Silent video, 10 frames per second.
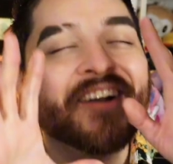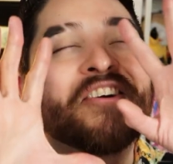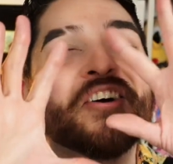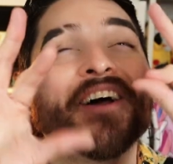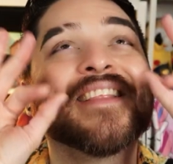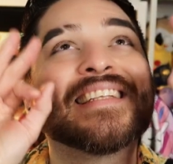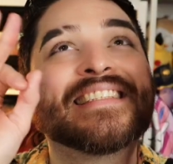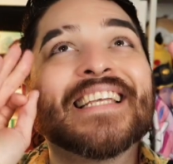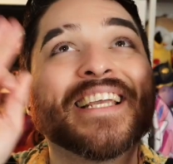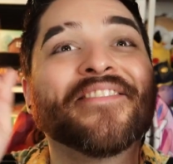Girl, the
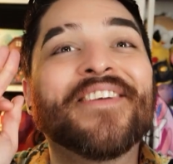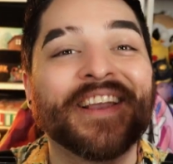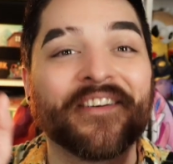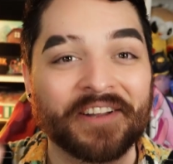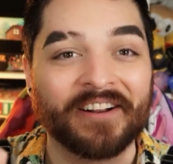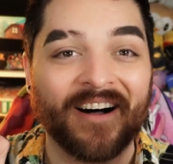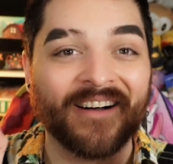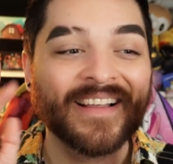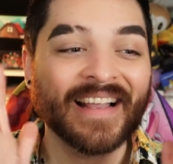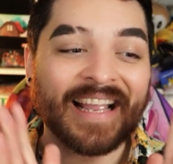TV of it
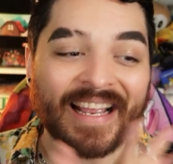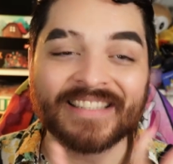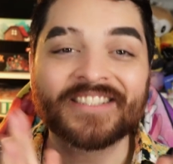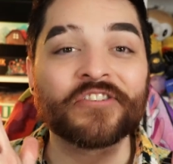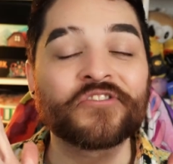all. It's